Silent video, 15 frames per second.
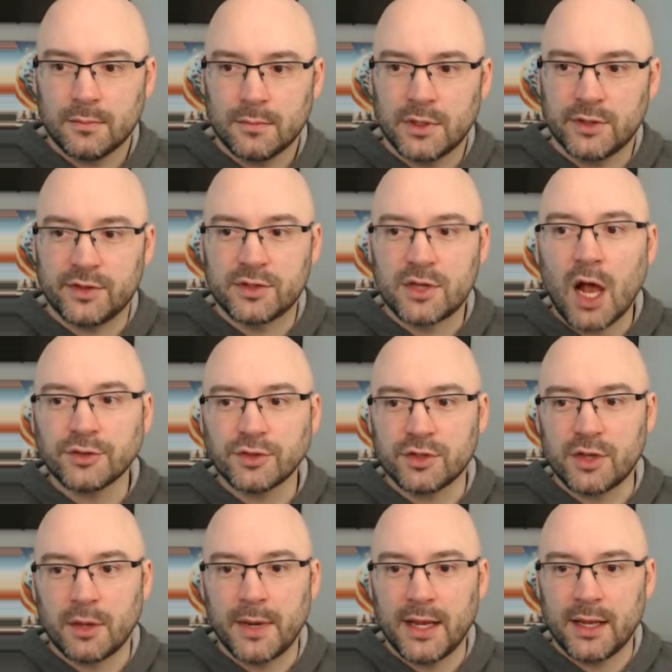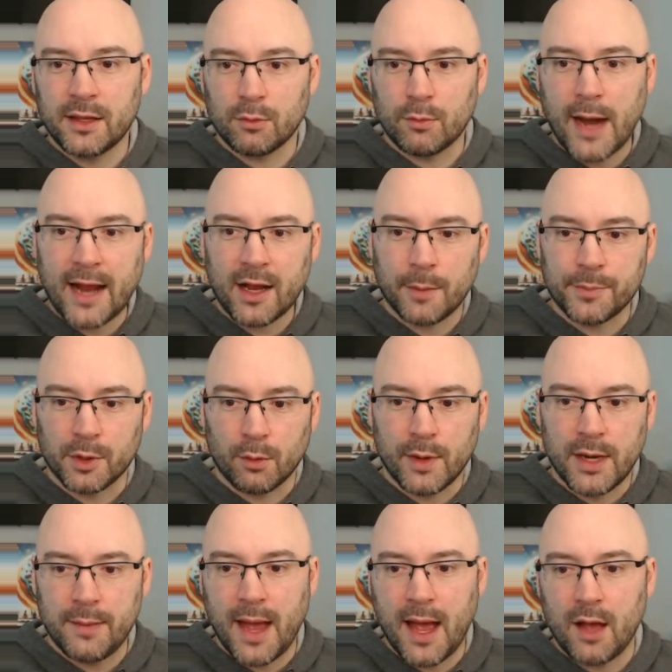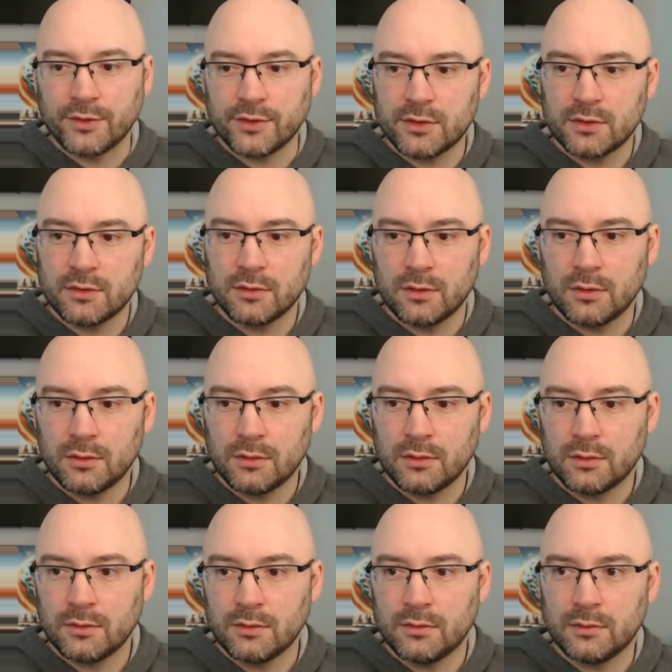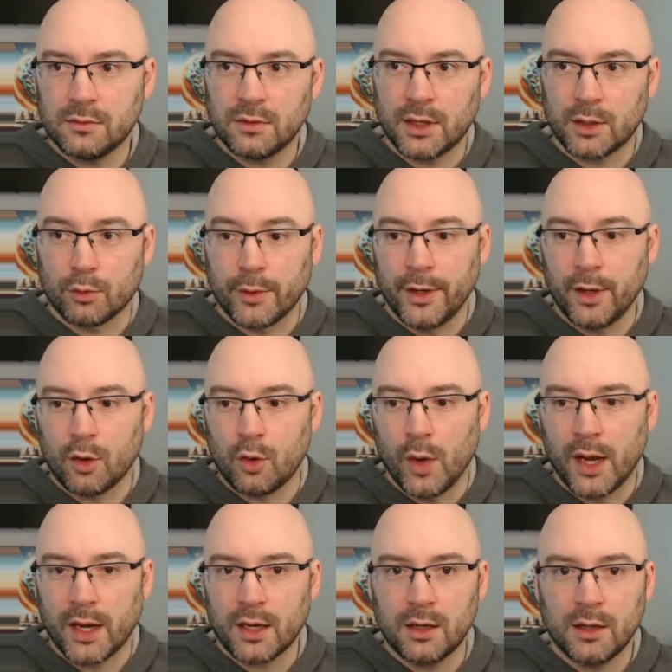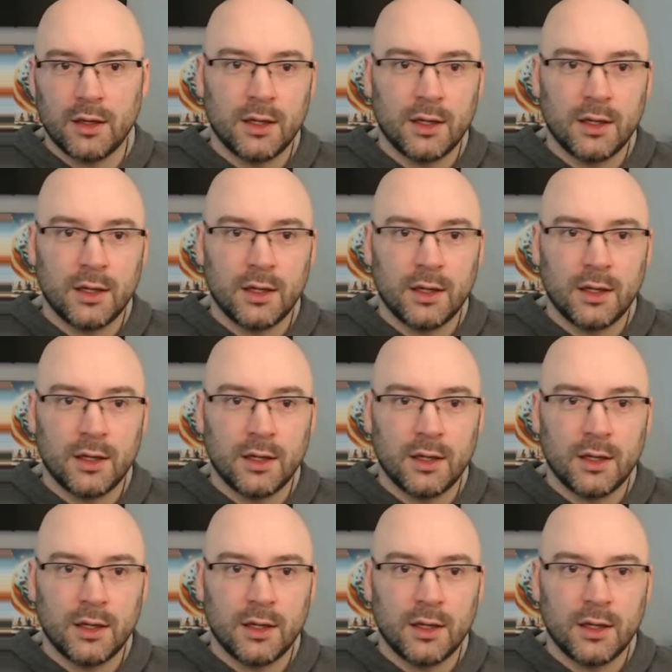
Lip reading: Because there's also somebody who can rack up the rebounds, like real quick.